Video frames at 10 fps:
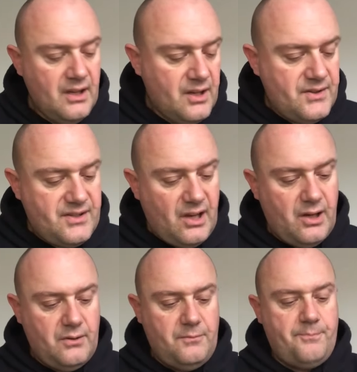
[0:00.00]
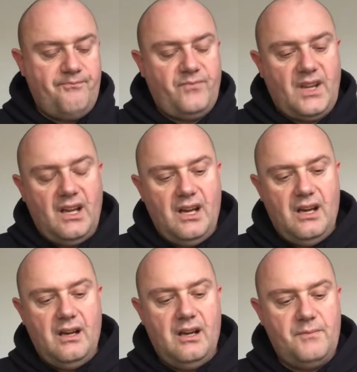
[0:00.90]
So
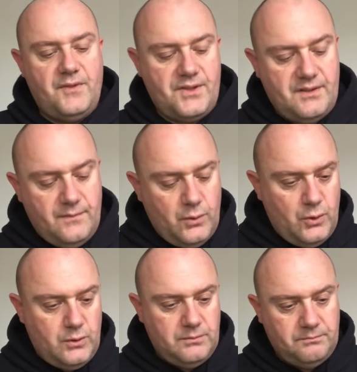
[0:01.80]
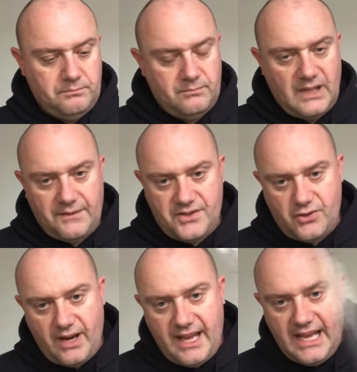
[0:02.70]
first of all, have a
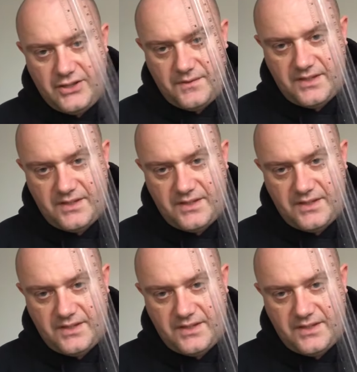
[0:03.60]
straight edge of some